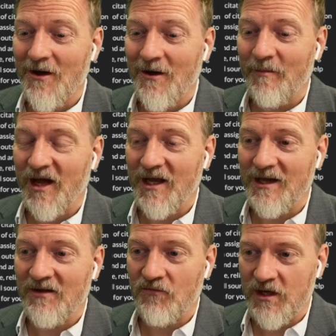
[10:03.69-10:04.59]
but
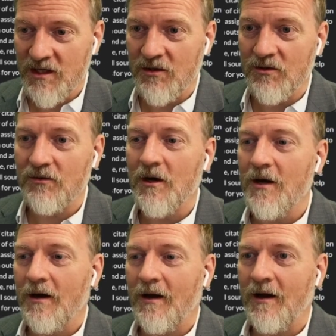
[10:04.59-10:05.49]
if we do,
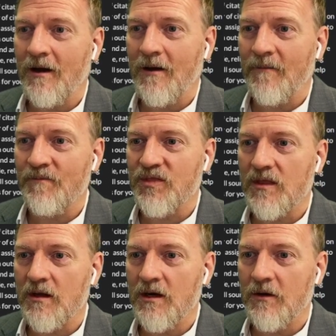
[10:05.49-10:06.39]

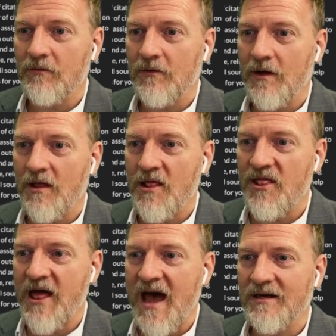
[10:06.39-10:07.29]

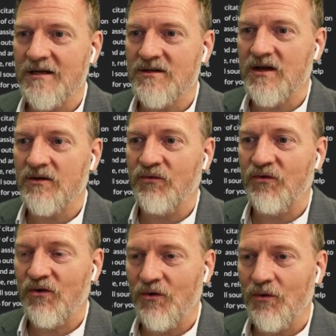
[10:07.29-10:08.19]
that is going
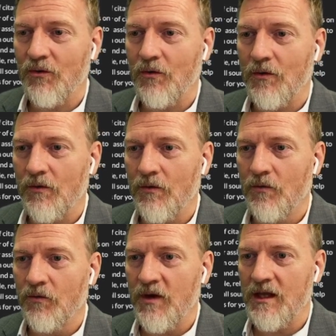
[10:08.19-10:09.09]
to
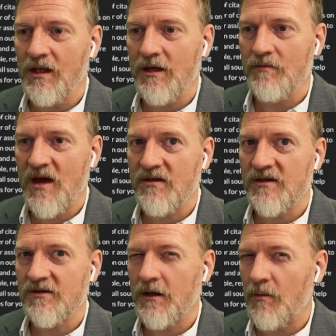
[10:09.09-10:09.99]
really make
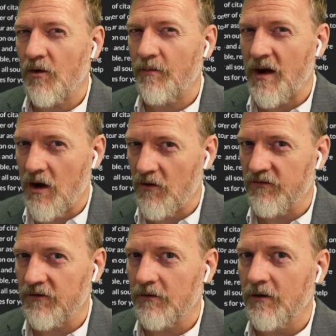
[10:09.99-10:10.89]
this a lot more
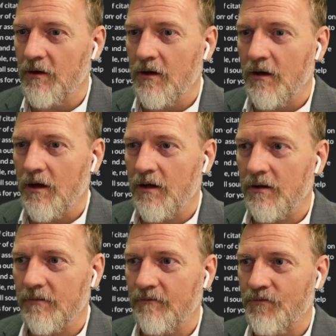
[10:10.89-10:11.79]
powerful.
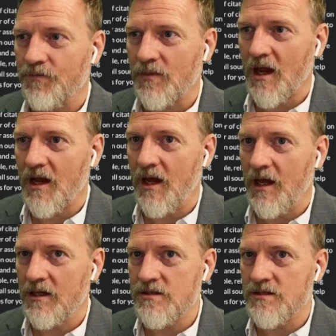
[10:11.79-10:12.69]

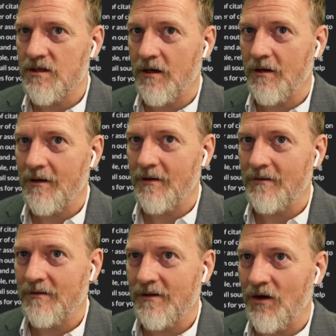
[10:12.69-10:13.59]

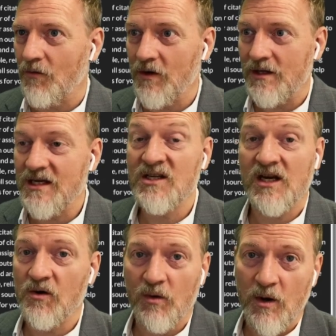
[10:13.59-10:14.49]
It isn't going
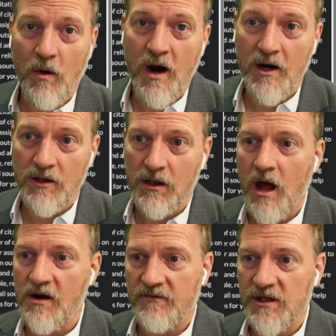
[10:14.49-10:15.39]
to require a
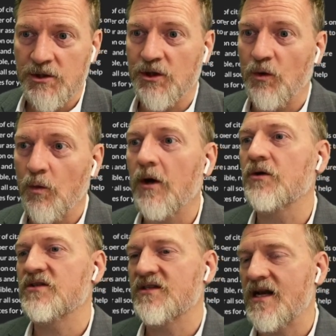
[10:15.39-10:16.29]
lot of additional work
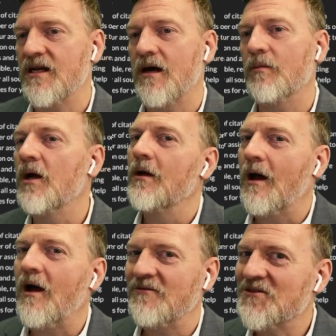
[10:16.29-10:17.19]
to set it up.
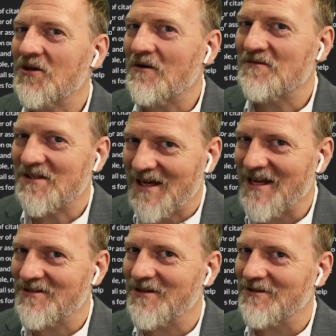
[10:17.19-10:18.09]
Obviously, you have to
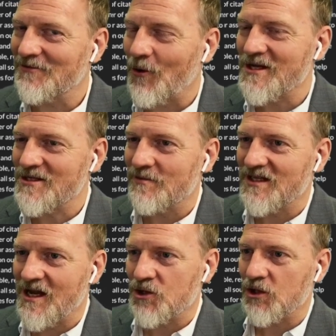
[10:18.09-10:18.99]
test it quite
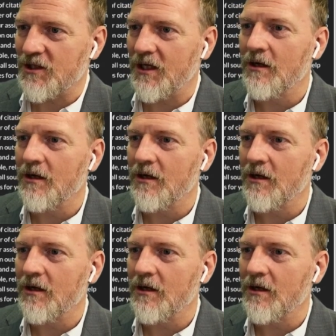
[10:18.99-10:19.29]
substantially.